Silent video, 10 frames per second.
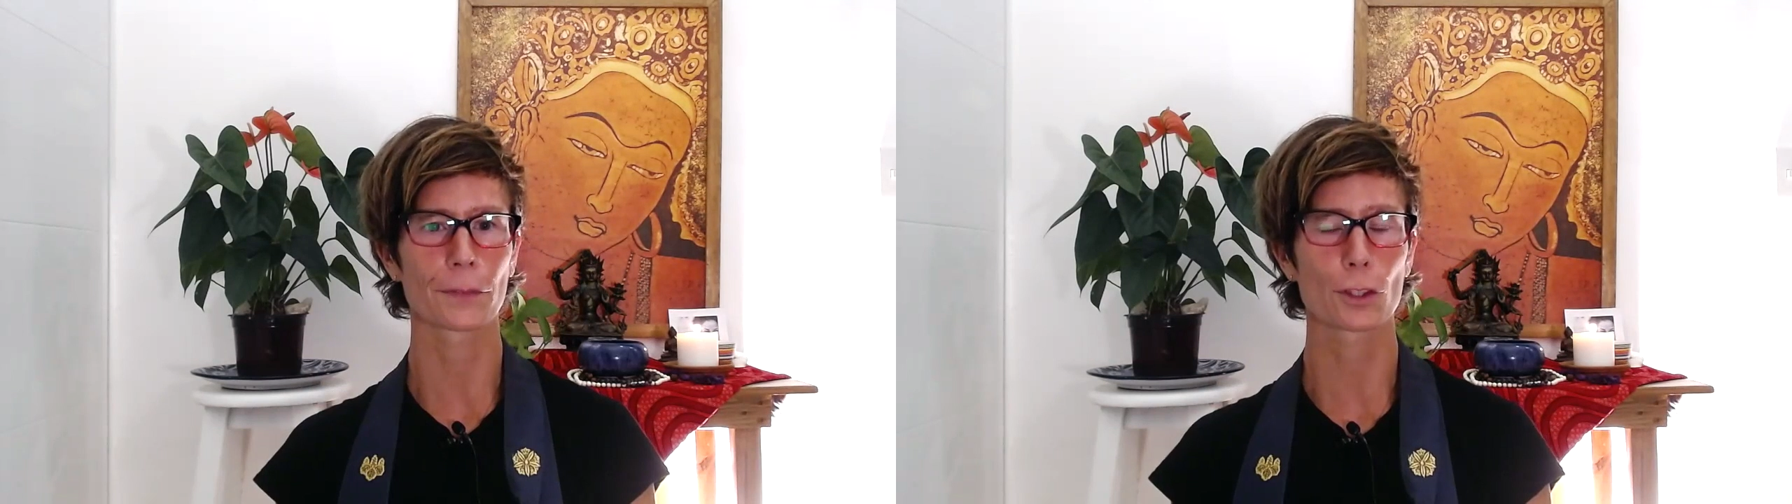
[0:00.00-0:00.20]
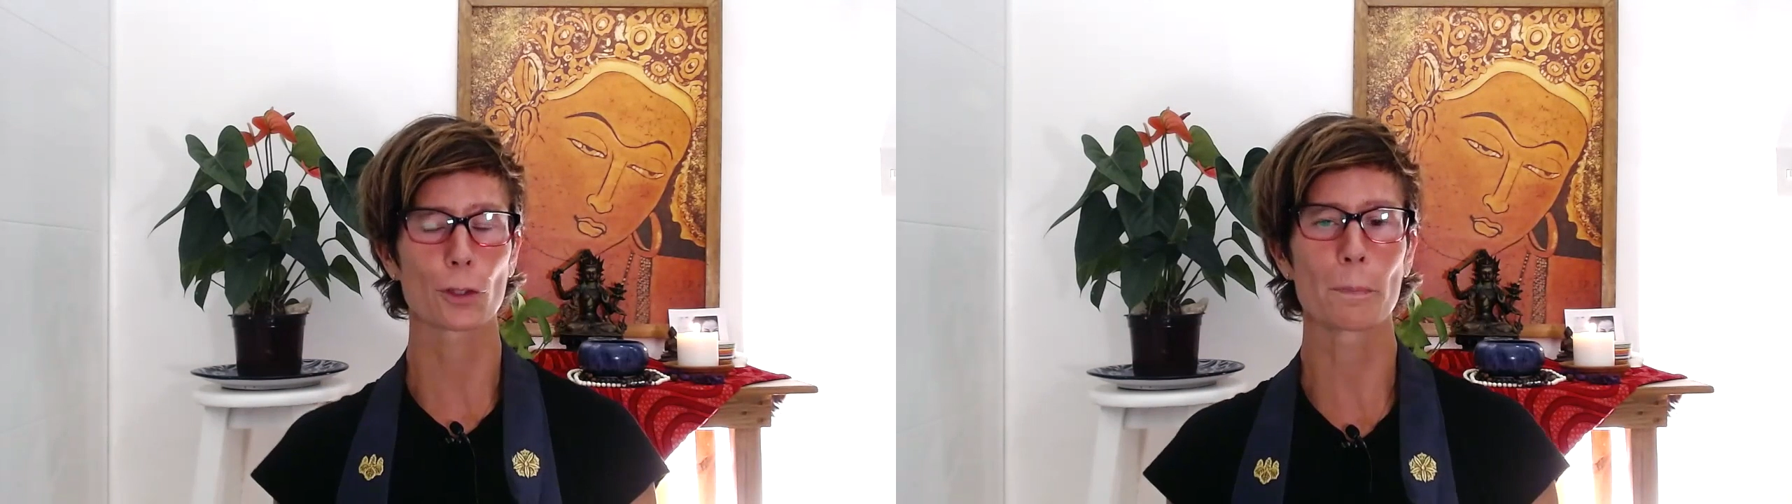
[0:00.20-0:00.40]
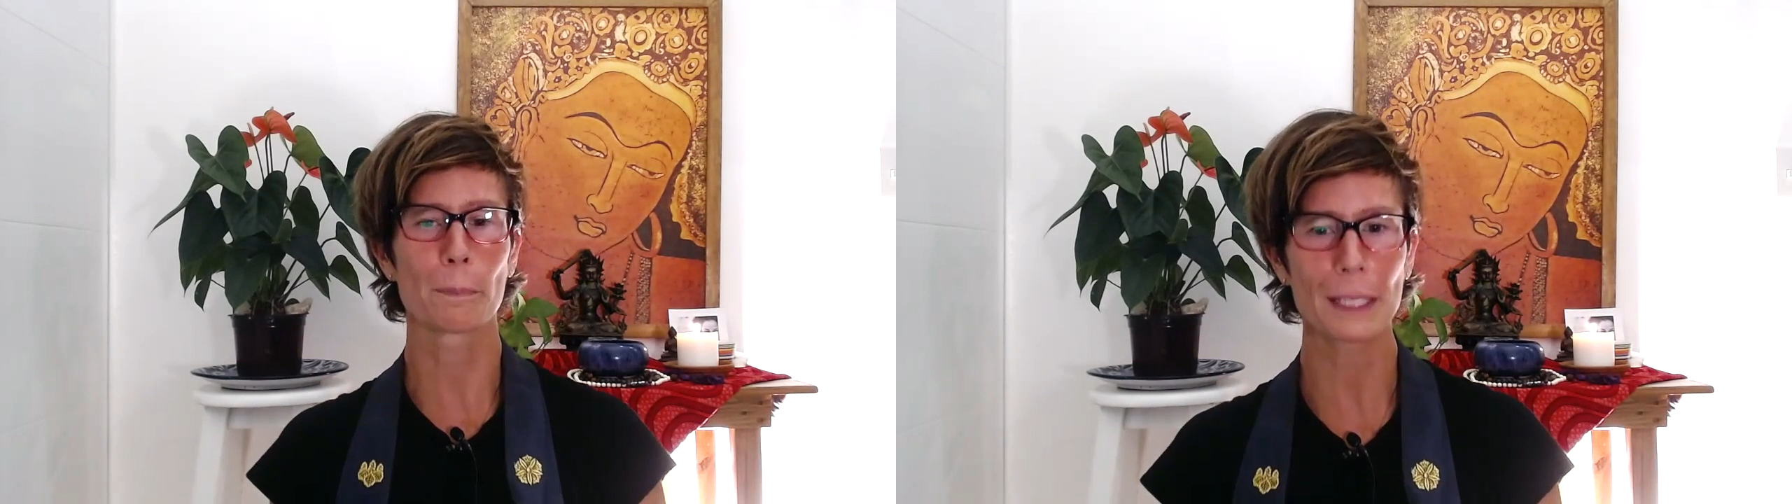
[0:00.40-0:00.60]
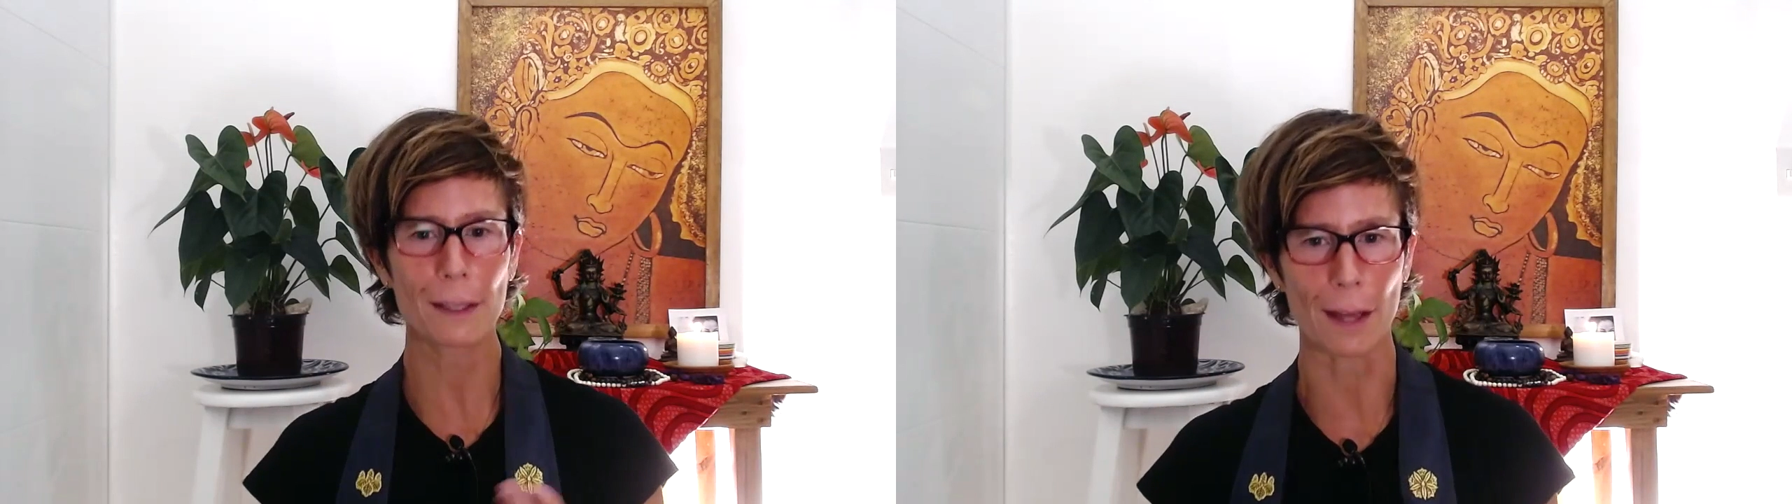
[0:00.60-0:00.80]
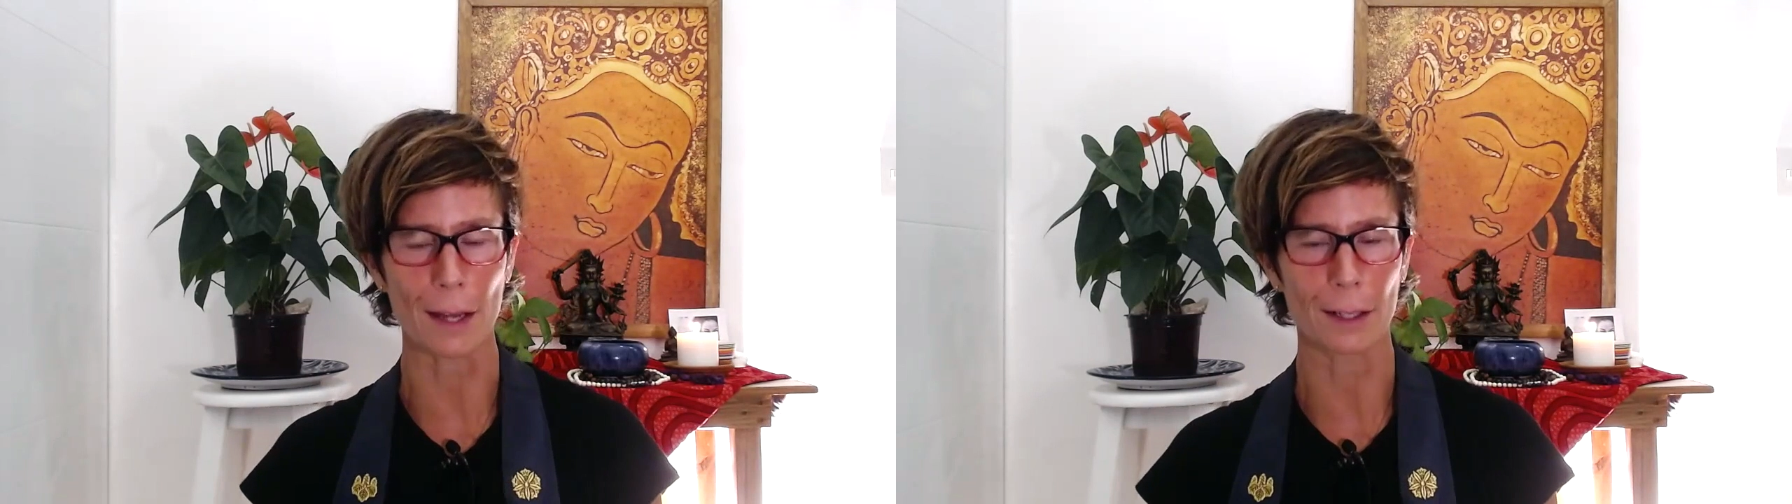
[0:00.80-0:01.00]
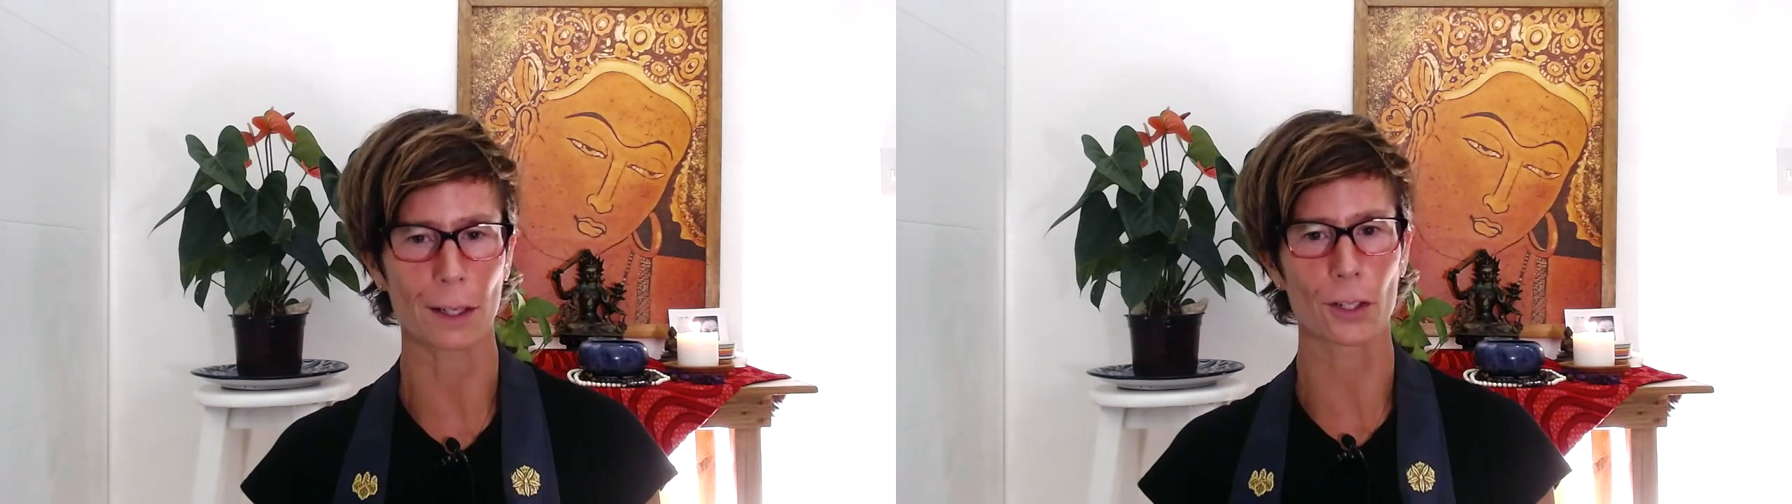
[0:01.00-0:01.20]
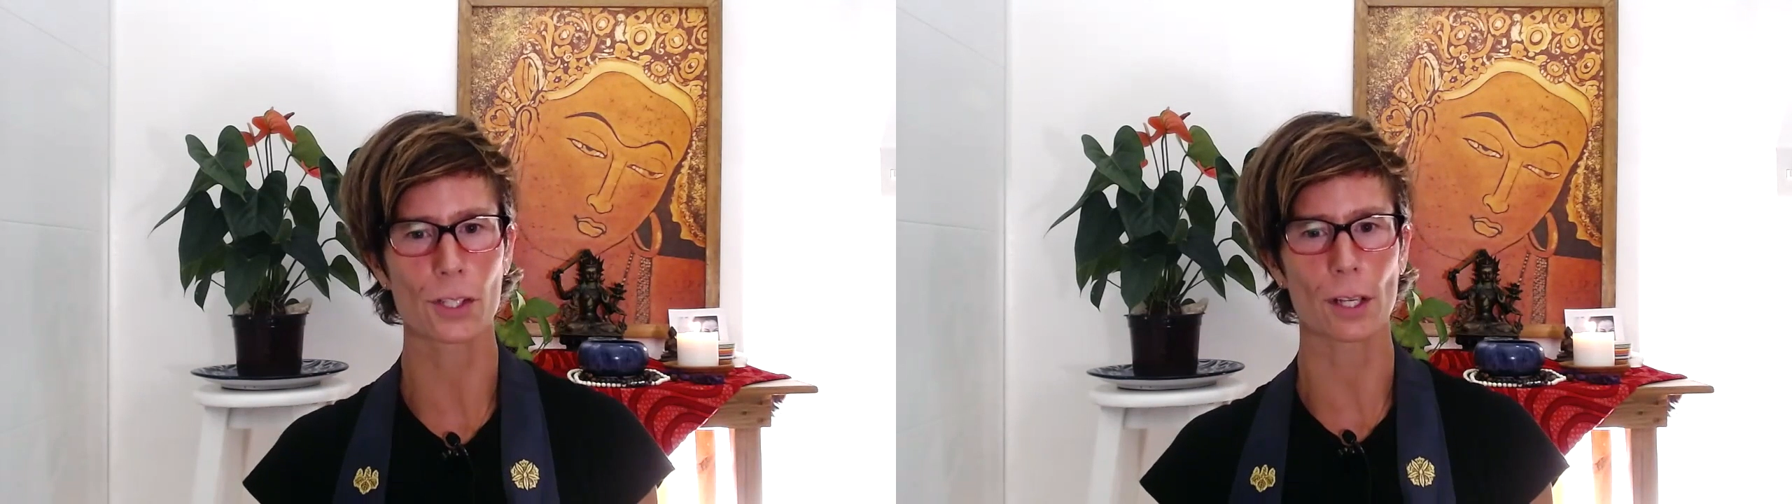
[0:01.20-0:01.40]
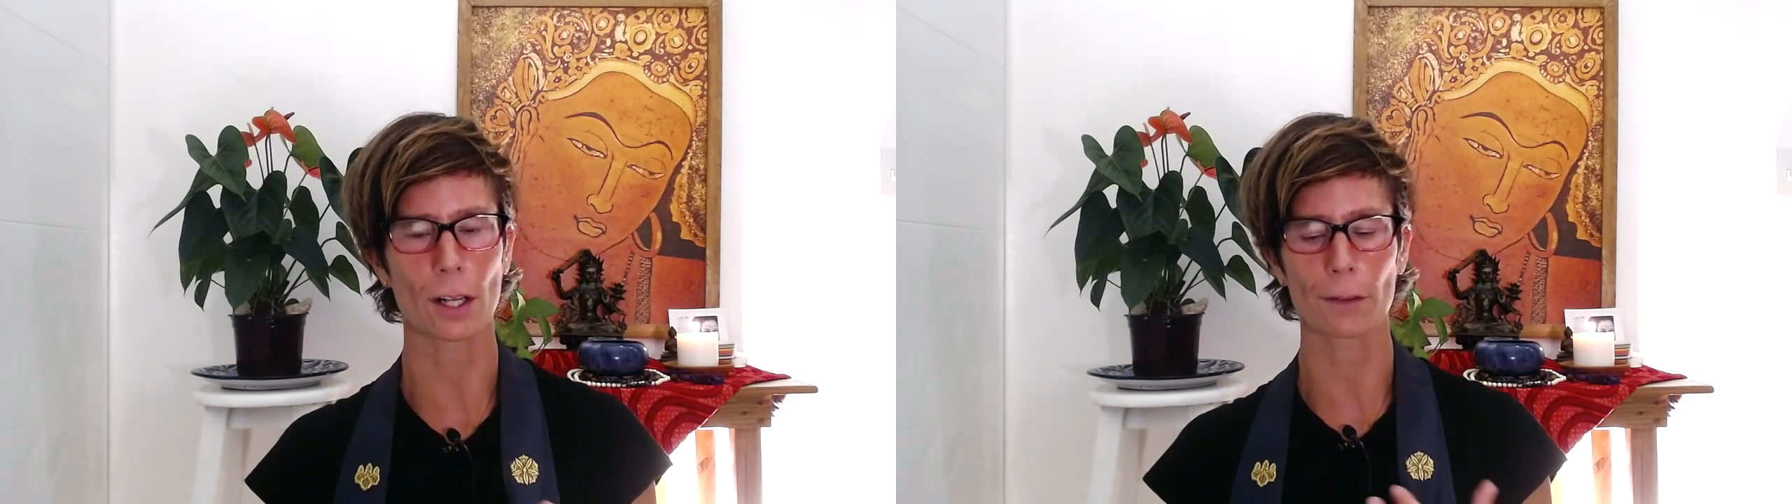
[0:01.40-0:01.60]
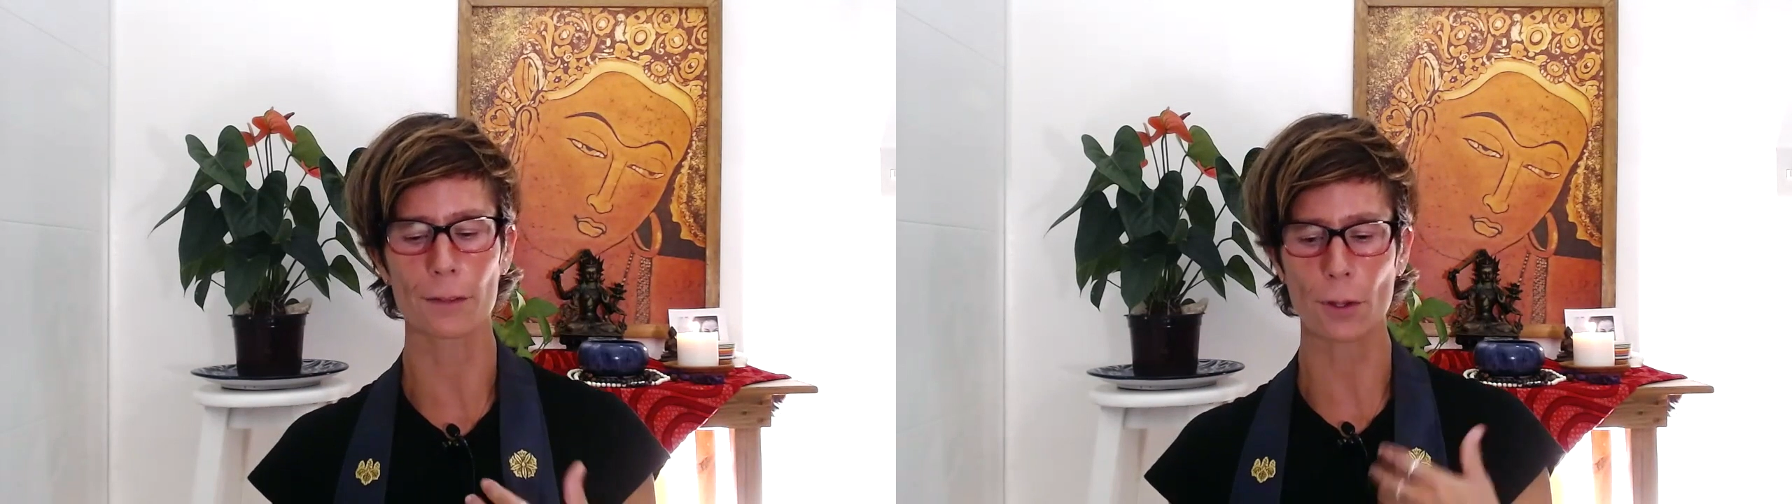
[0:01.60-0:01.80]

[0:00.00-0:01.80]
to be that ourselves,